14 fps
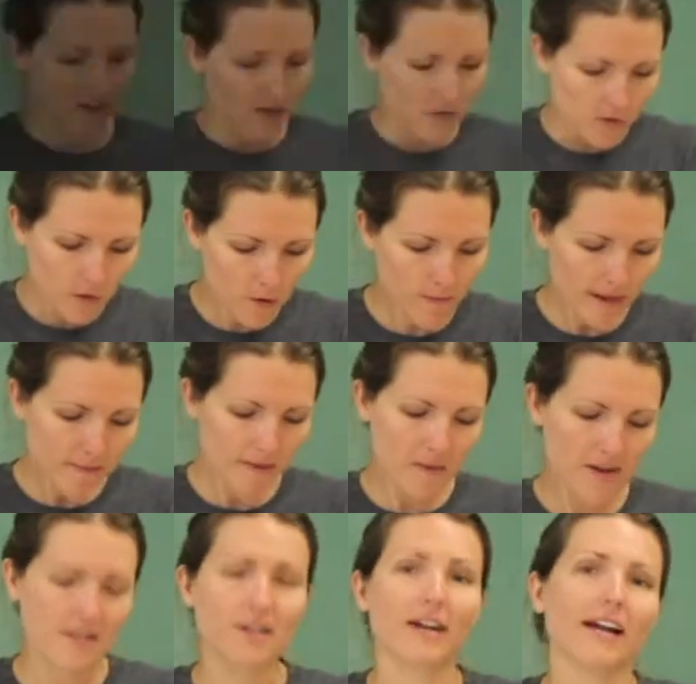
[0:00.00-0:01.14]
So you may be
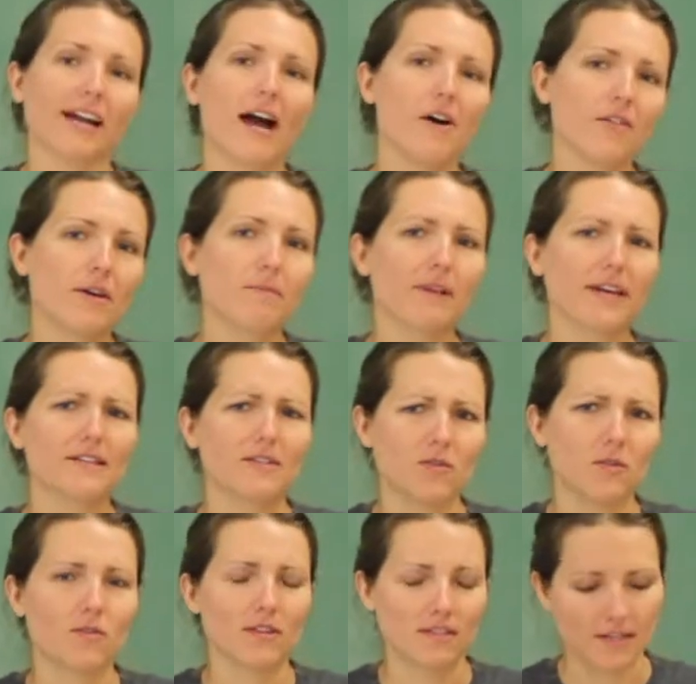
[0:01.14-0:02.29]
wondering how they plan to
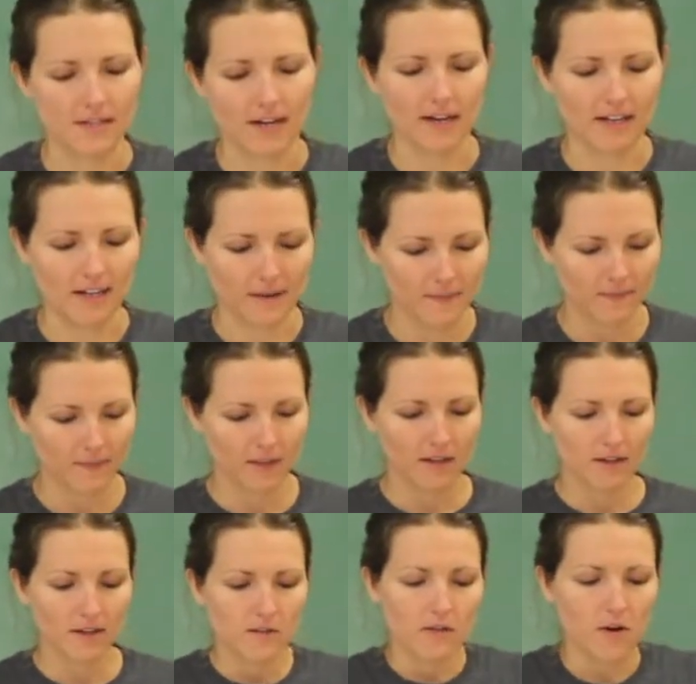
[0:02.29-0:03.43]
do this study.
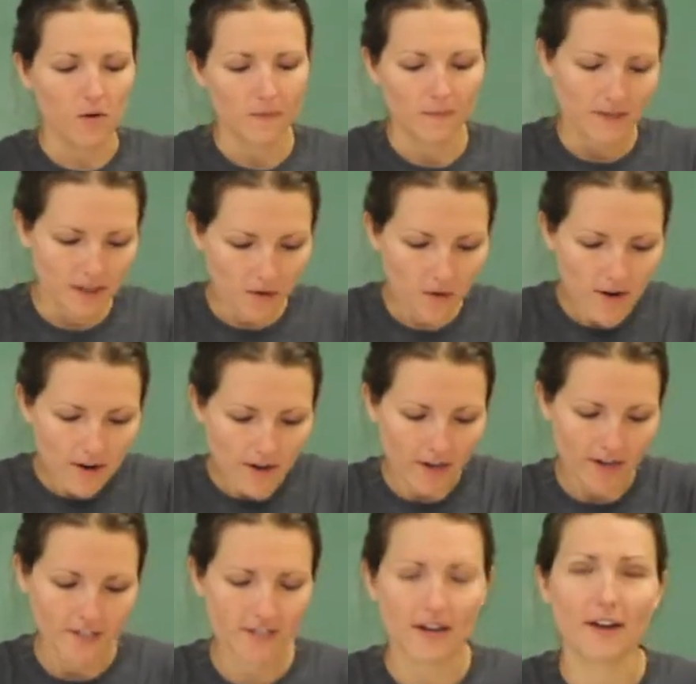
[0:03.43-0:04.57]
So, in
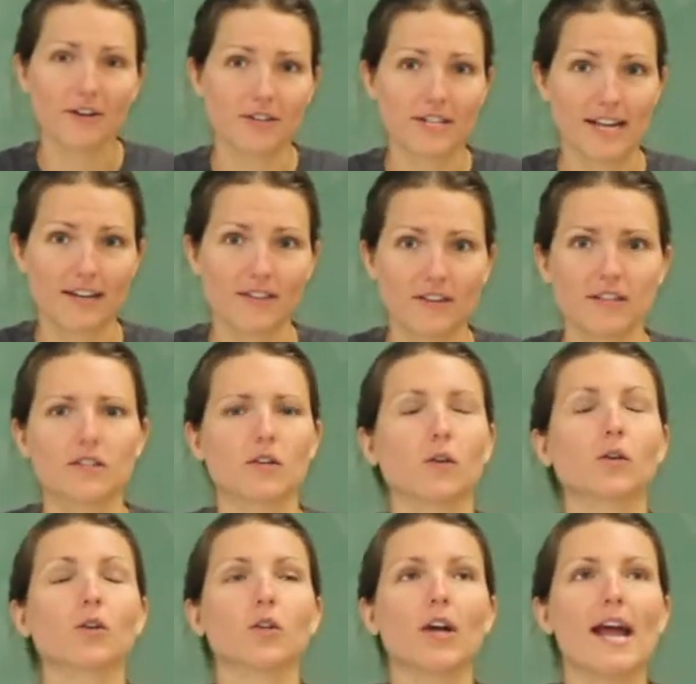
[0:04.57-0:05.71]
order to undertake this
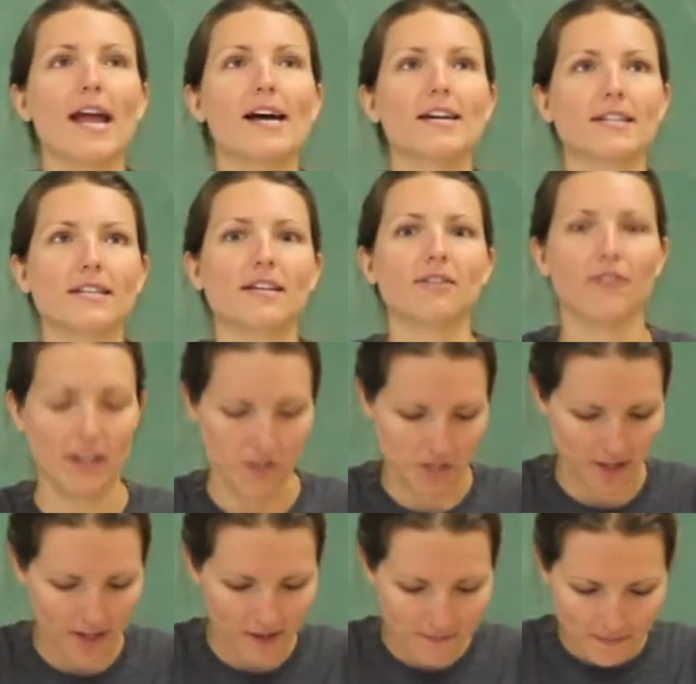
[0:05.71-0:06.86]
grand
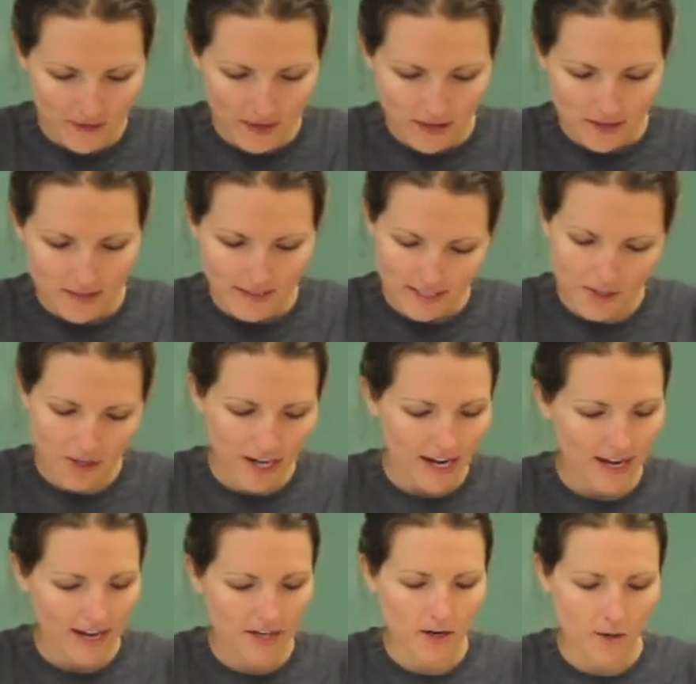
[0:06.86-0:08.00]
adventure,
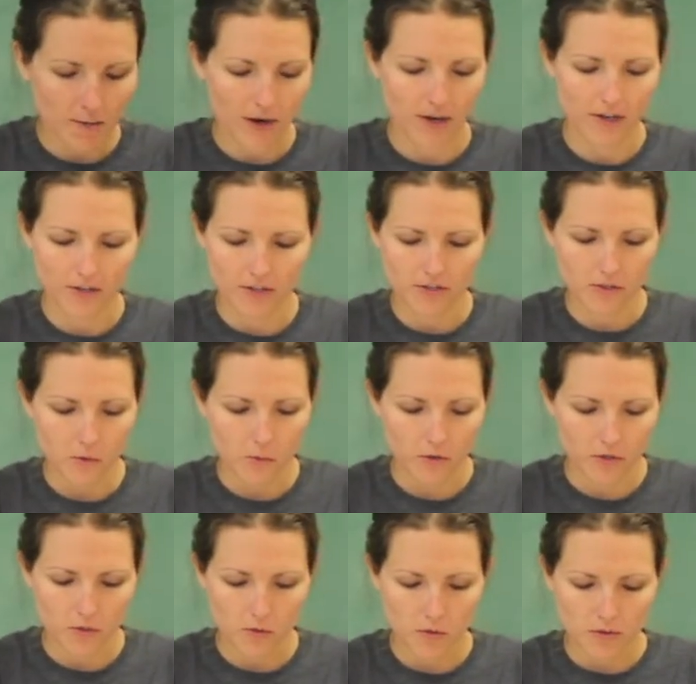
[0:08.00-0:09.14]
Segre and her partners
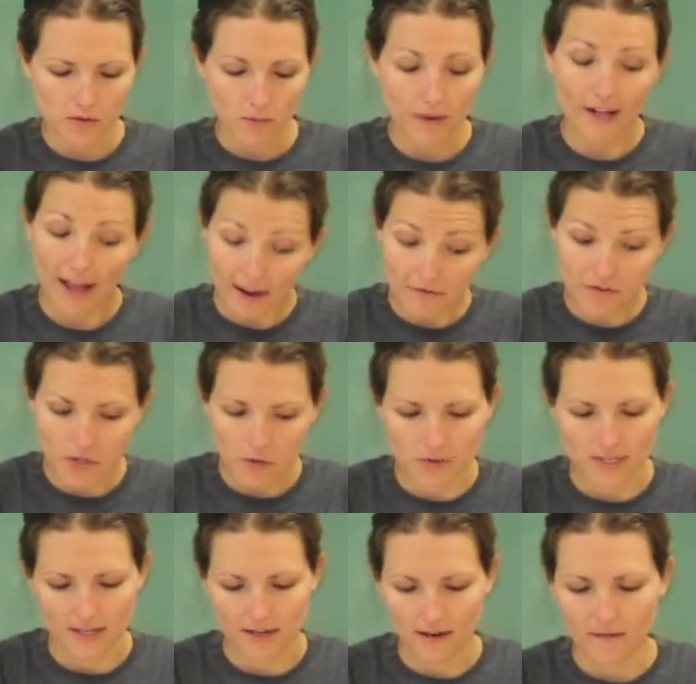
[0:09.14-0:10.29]
have
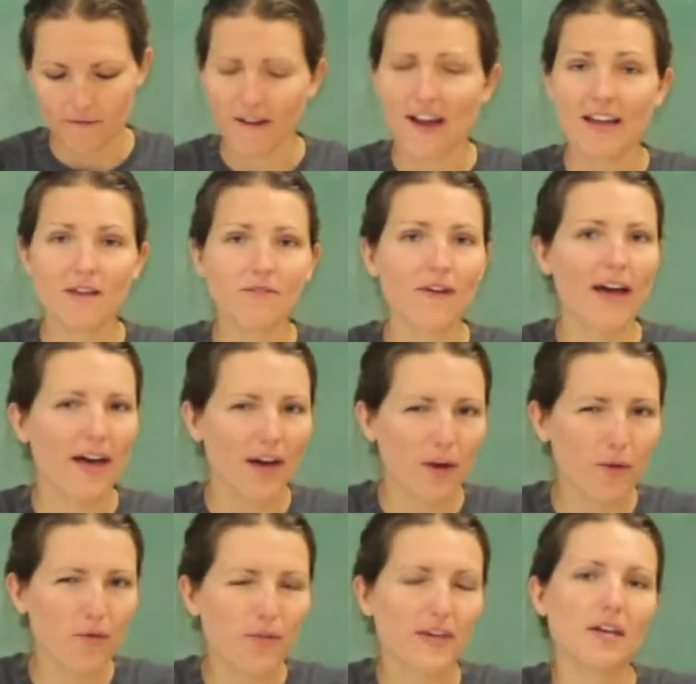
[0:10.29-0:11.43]
chosen 5
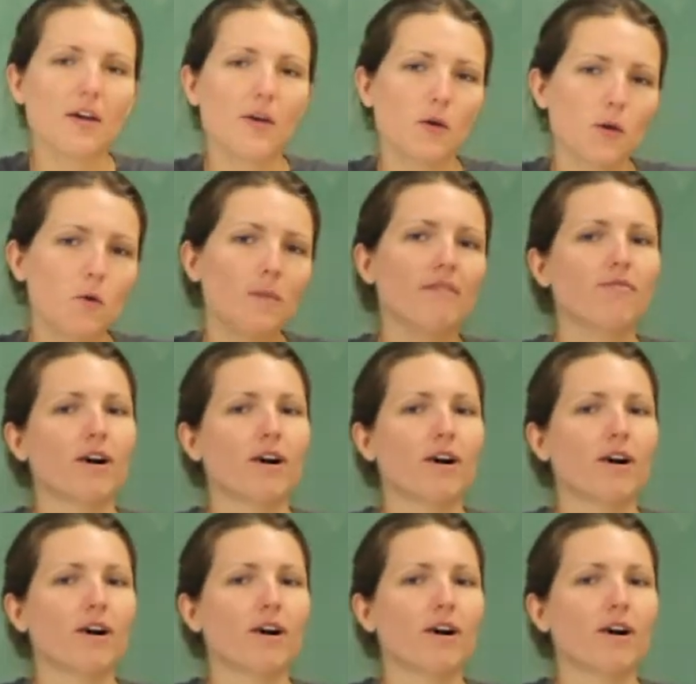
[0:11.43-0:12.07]
healthy human